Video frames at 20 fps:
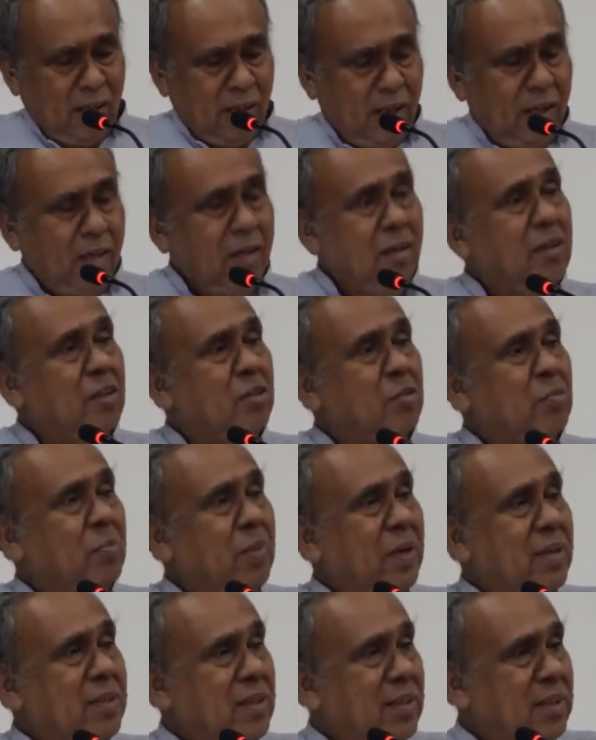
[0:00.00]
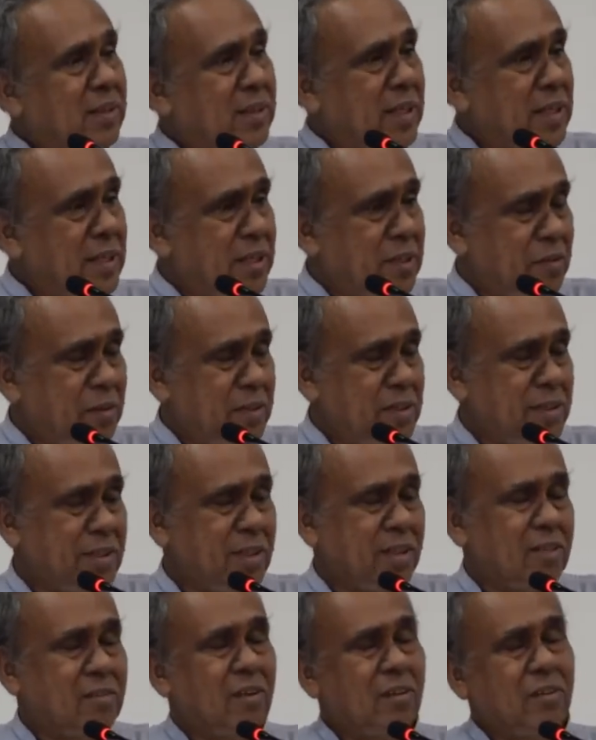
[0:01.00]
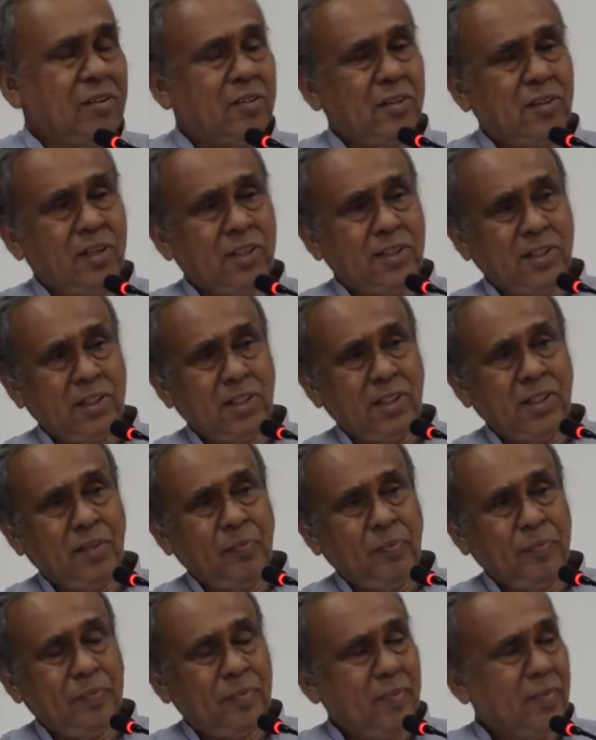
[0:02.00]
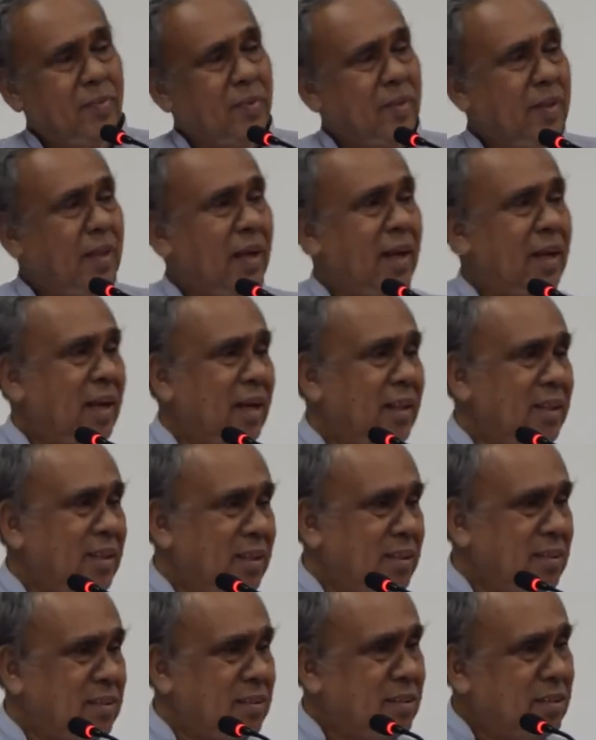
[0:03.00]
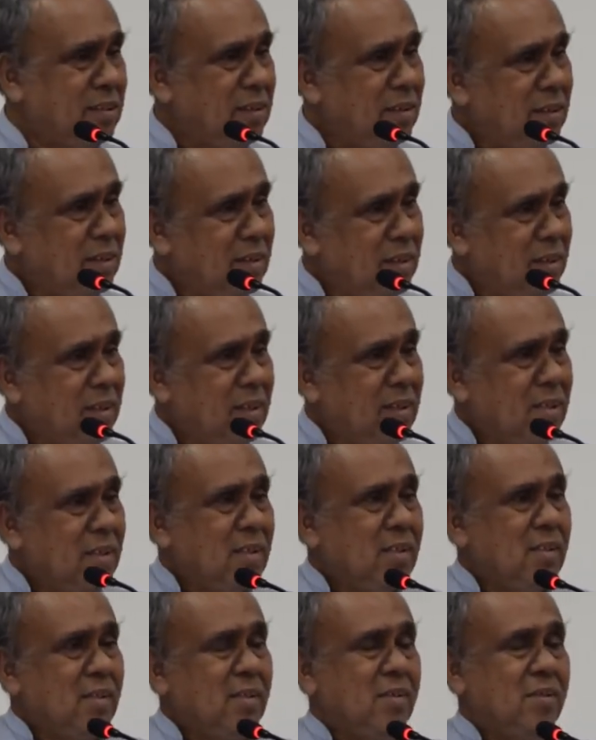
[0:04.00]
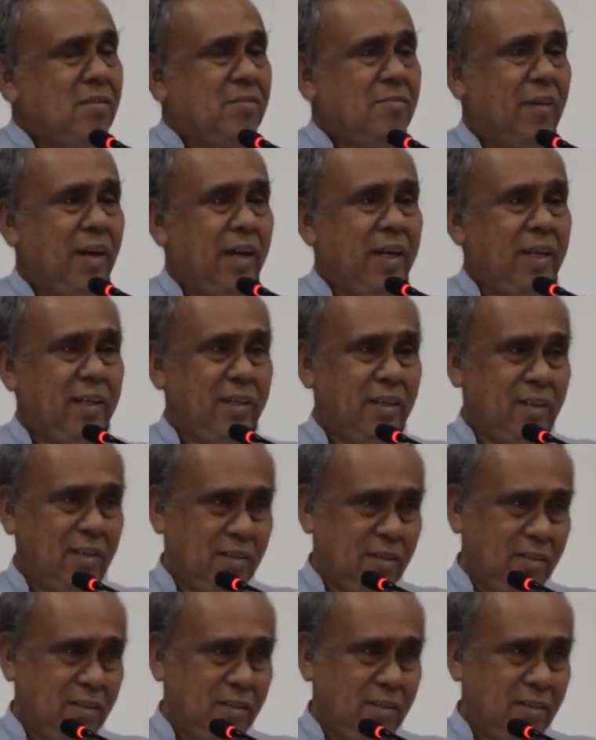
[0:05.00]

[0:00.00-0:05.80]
In special relativistic ontology, there are these funny